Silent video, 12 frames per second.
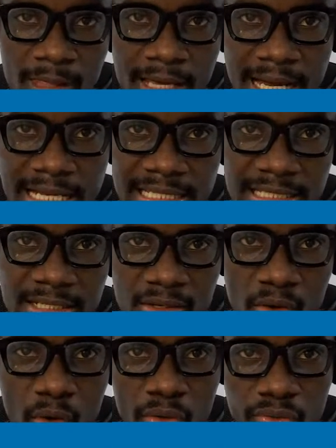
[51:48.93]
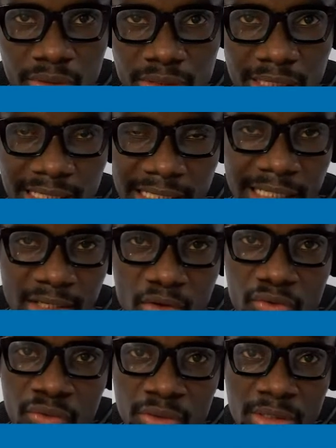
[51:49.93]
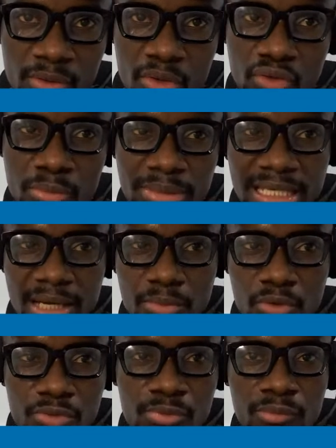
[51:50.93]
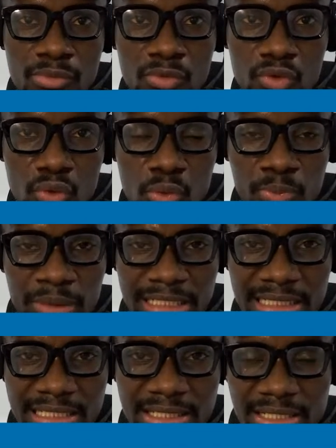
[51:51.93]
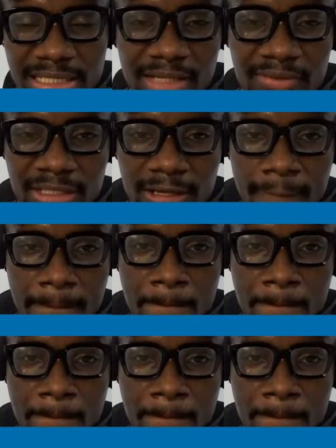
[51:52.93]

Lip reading: And also they'll also be able to print it. So it's actually